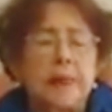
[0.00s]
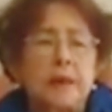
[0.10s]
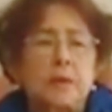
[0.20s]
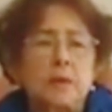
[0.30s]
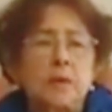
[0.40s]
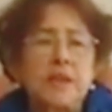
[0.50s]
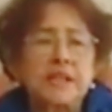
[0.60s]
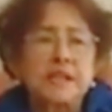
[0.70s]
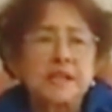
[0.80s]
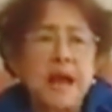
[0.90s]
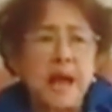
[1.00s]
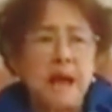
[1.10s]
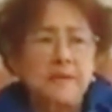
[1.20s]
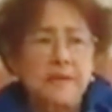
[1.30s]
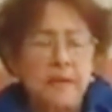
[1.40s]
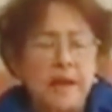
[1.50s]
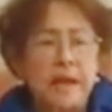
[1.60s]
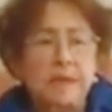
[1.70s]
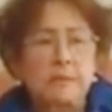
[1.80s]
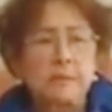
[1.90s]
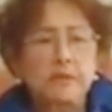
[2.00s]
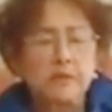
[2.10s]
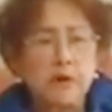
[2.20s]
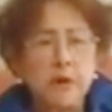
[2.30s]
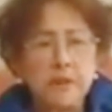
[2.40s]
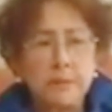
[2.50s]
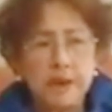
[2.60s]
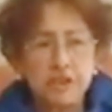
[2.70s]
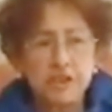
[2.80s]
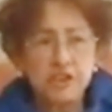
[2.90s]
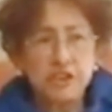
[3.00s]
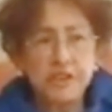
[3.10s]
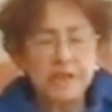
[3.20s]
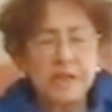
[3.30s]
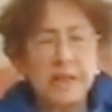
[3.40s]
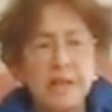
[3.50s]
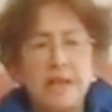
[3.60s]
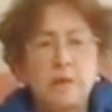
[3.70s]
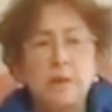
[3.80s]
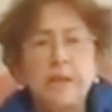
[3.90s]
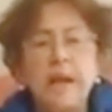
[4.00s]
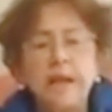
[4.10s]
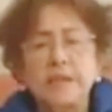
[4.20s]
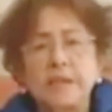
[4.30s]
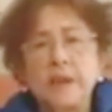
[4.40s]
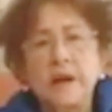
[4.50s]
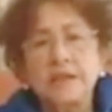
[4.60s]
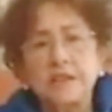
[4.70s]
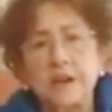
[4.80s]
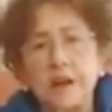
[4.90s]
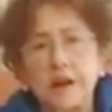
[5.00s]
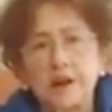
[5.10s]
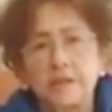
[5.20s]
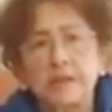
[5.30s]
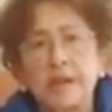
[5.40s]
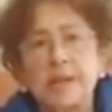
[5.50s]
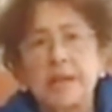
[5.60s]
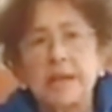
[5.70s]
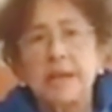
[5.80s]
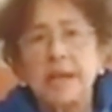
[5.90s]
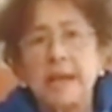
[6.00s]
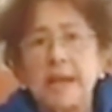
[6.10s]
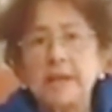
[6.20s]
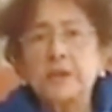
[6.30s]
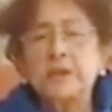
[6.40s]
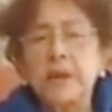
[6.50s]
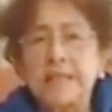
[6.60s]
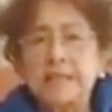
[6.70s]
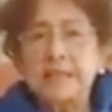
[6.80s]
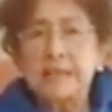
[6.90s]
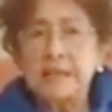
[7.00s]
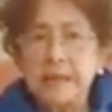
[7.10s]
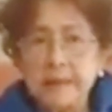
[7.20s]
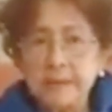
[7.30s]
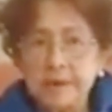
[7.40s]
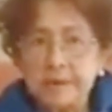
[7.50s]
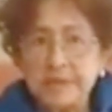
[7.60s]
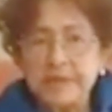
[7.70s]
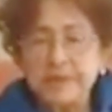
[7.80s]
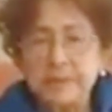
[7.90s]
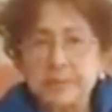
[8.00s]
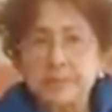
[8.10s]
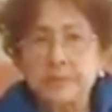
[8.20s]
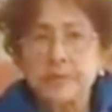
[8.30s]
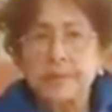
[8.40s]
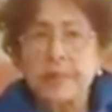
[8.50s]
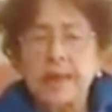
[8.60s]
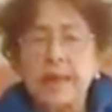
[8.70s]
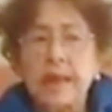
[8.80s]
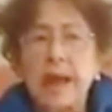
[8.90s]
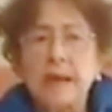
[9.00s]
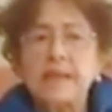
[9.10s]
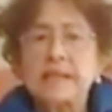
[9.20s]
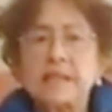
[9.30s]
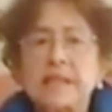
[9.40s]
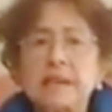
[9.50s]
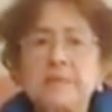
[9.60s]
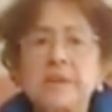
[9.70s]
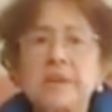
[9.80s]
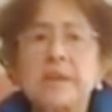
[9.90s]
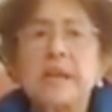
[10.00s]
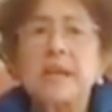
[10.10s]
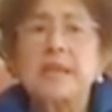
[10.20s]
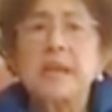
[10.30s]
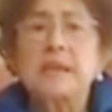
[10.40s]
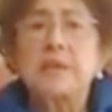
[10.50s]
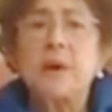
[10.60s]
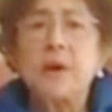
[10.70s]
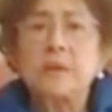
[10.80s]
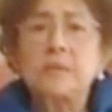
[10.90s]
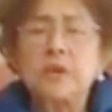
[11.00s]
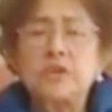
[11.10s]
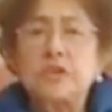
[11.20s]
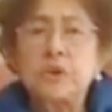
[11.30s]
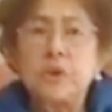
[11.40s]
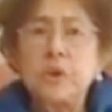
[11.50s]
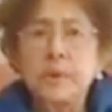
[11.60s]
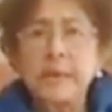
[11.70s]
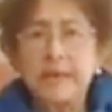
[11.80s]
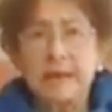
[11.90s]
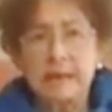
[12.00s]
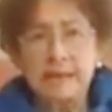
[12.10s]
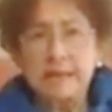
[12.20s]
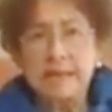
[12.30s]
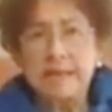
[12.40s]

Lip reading: We did have, before the partition, we had a lot of Hindu and Sikh neighbors. And it seemed that almost overnight,